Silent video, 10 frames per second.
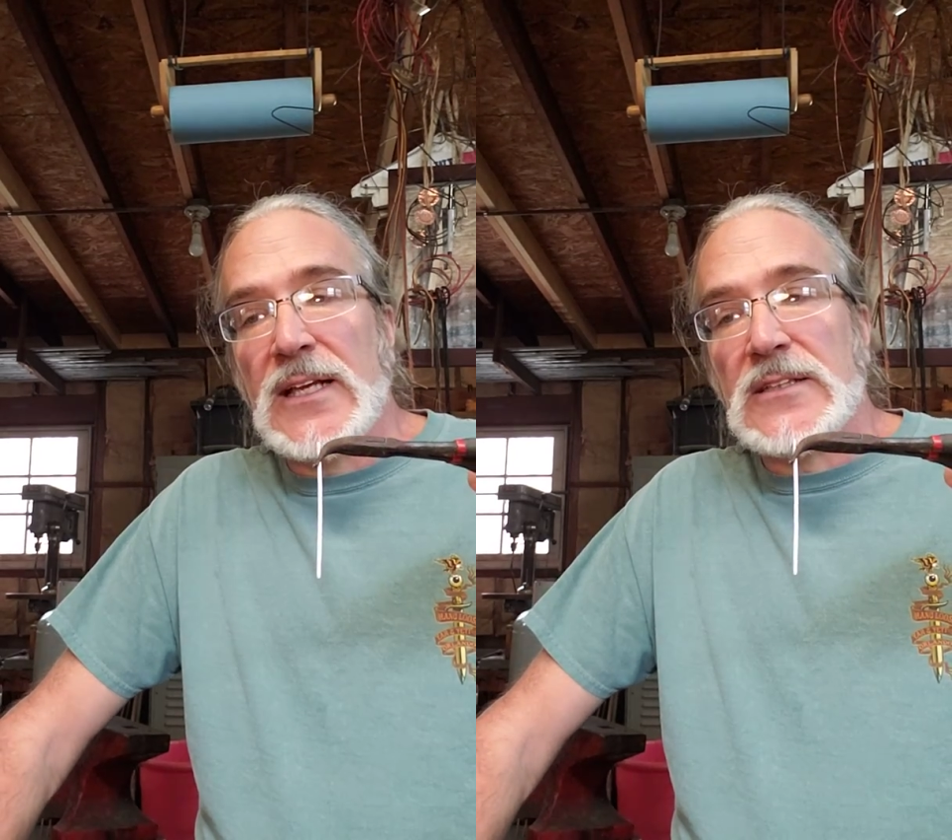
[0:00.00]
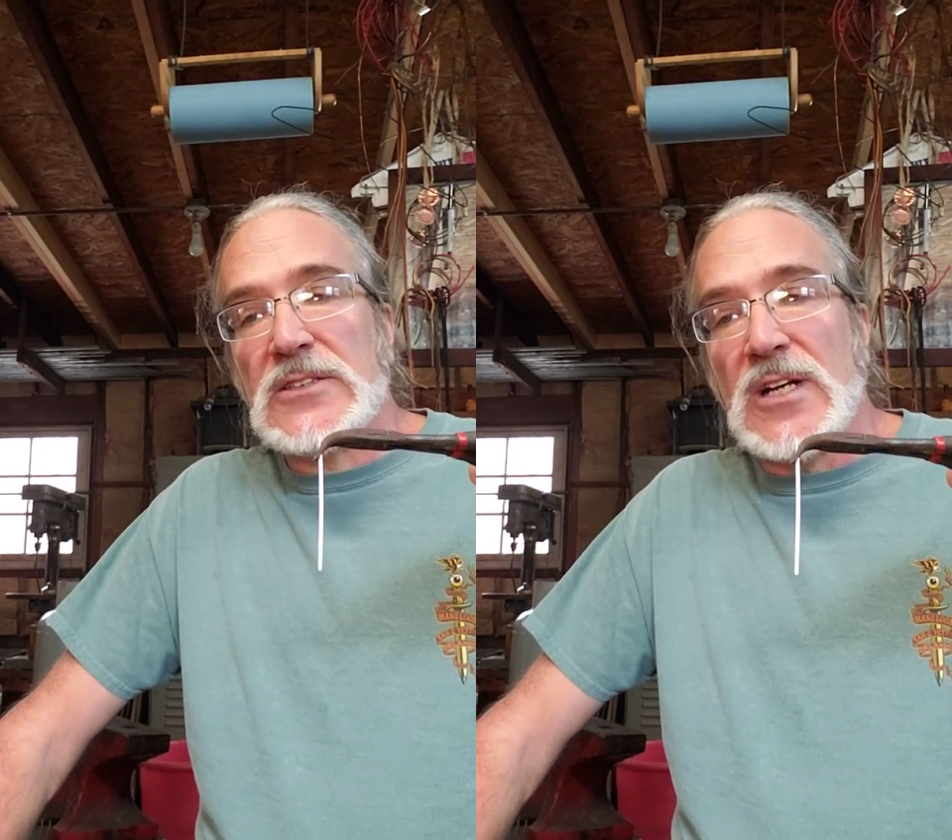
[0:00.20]

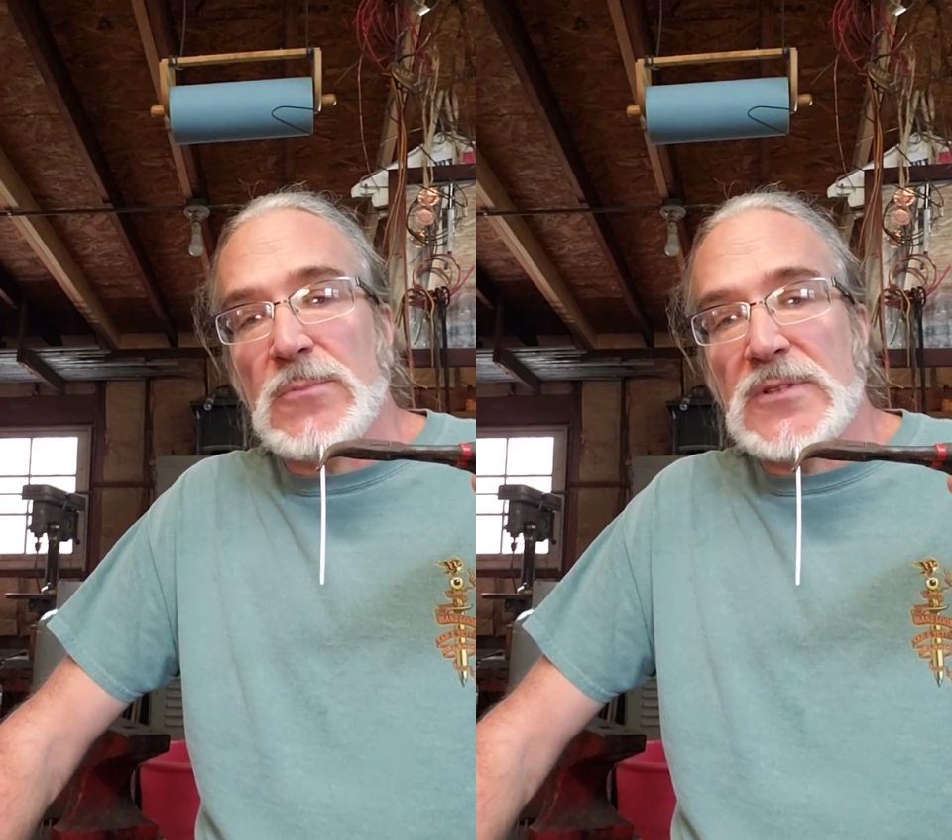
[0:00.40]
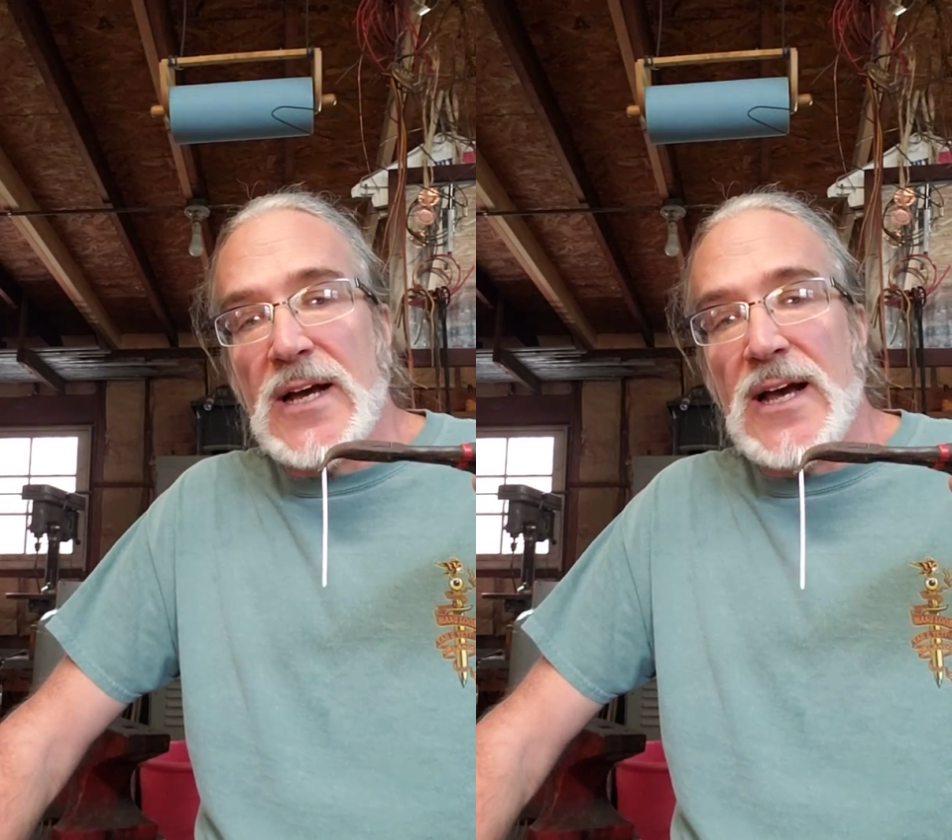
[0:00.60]

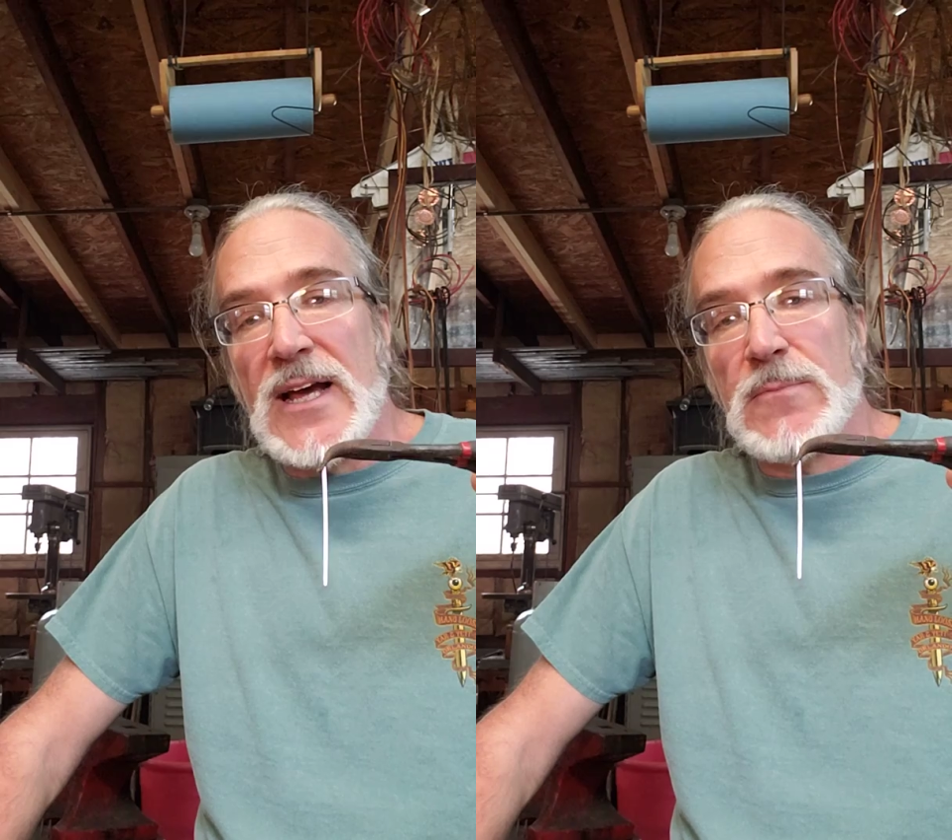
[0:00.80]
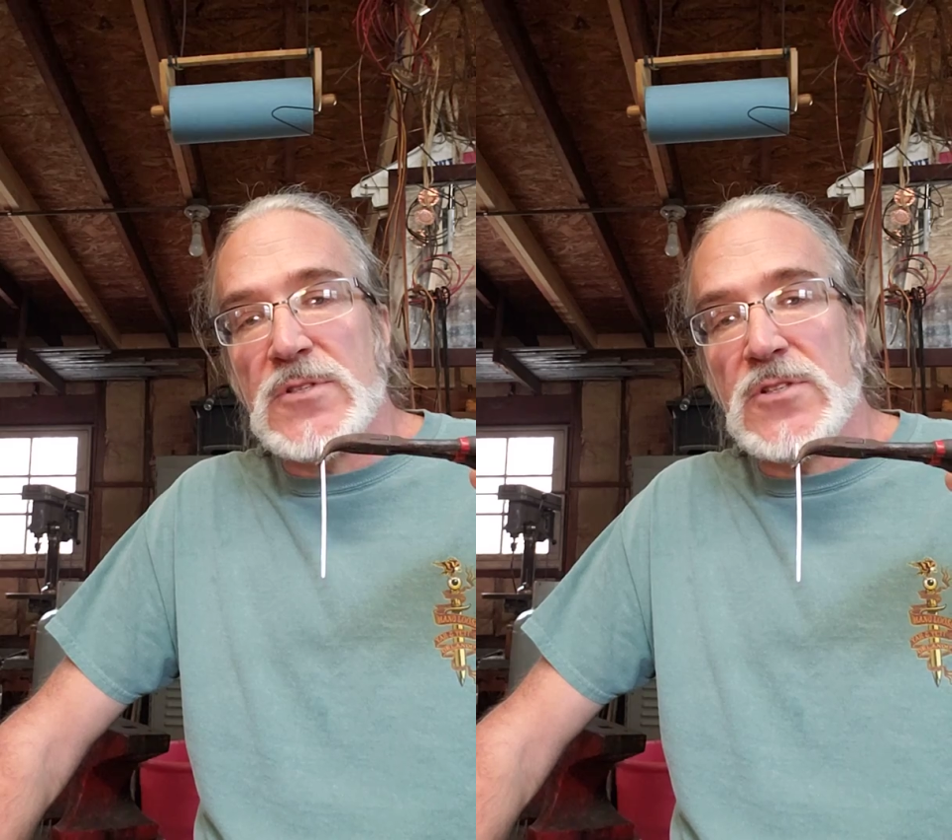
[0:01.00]

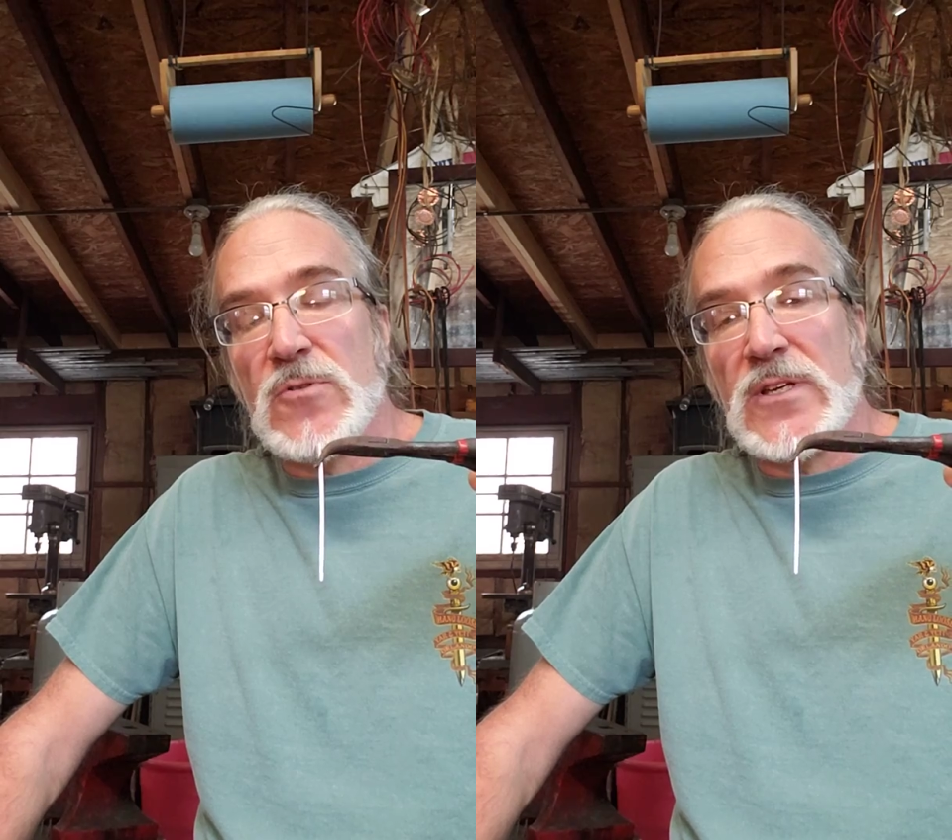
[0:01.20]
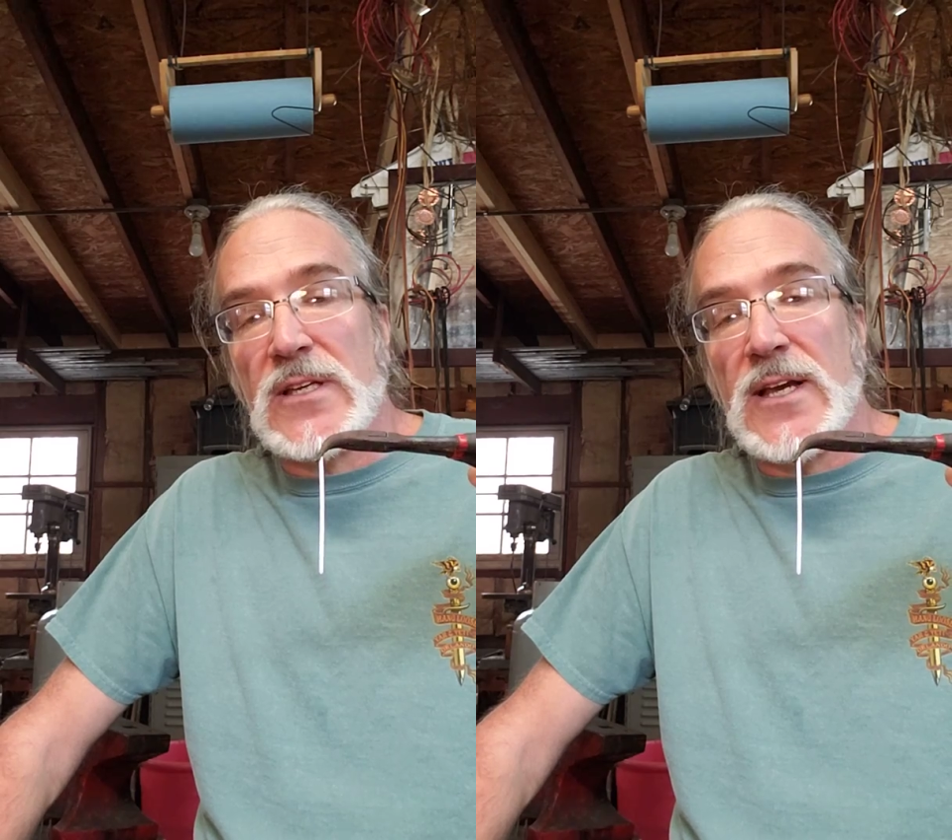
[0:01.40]
sometimes you
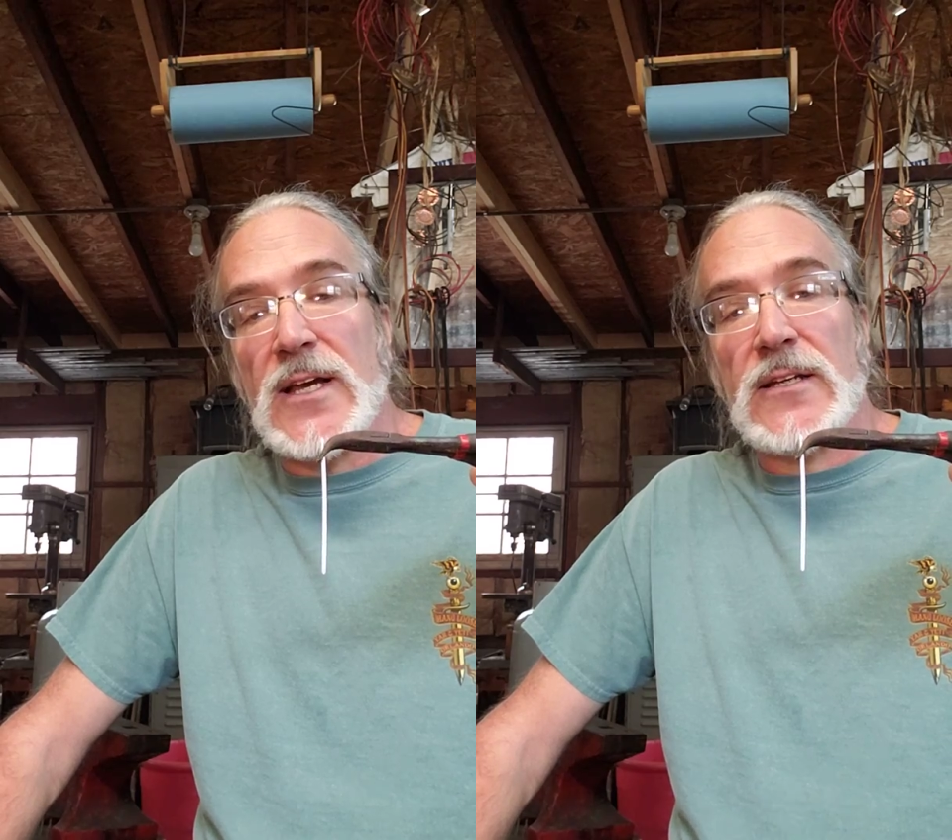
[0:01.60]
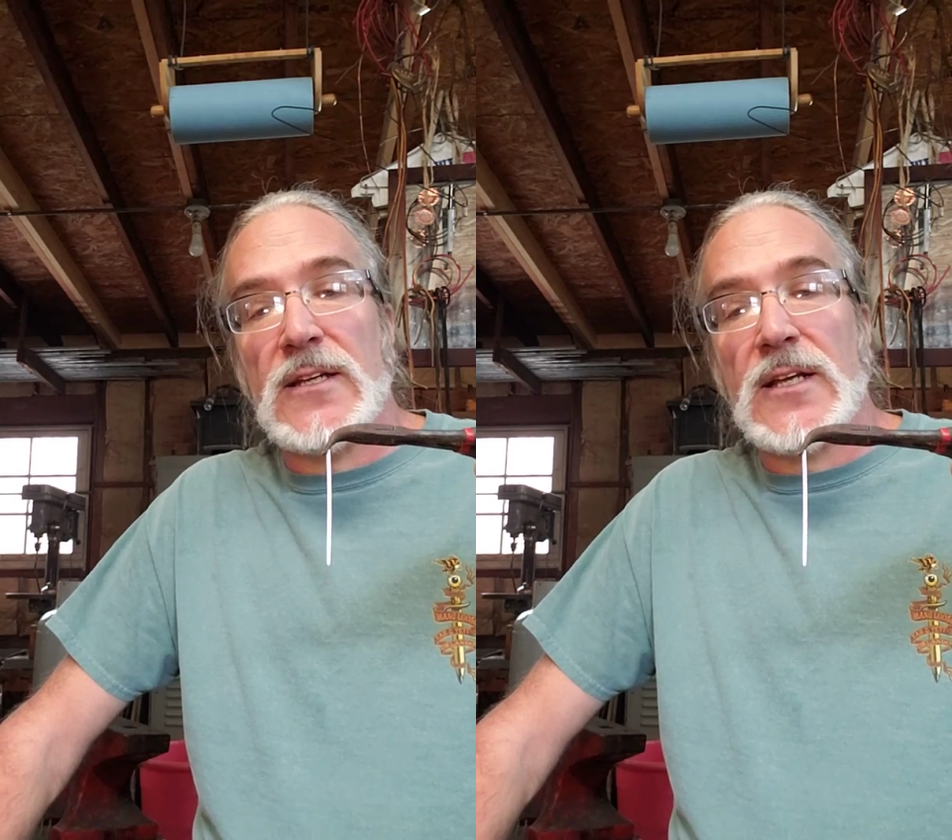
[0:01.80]
can
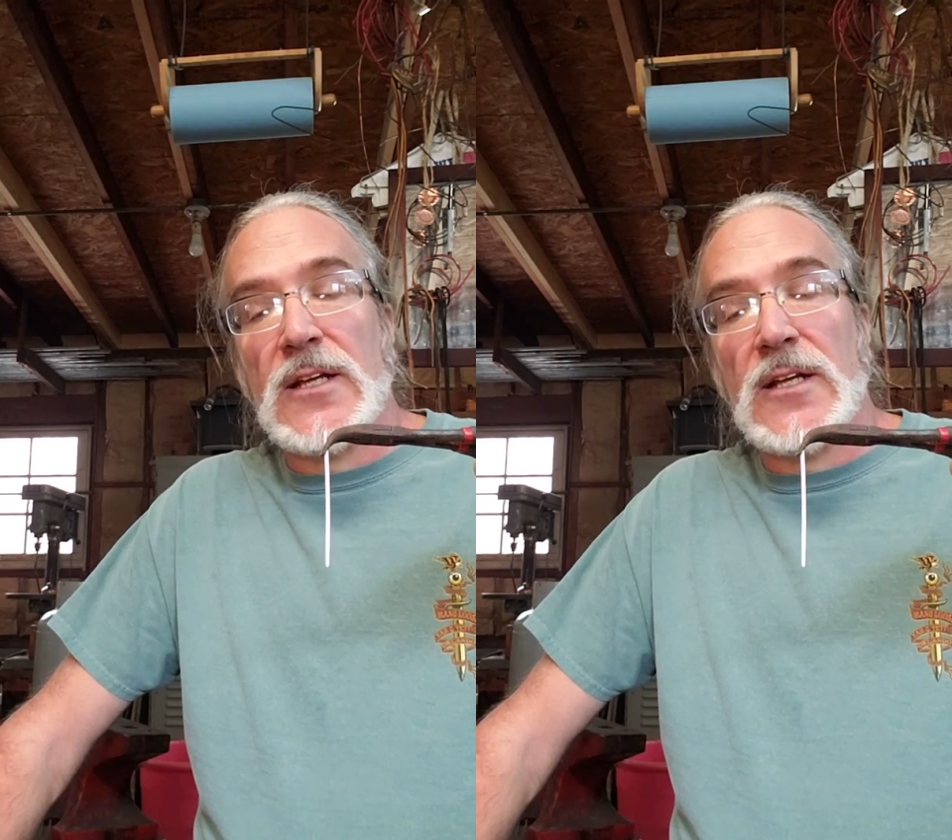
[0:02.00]
get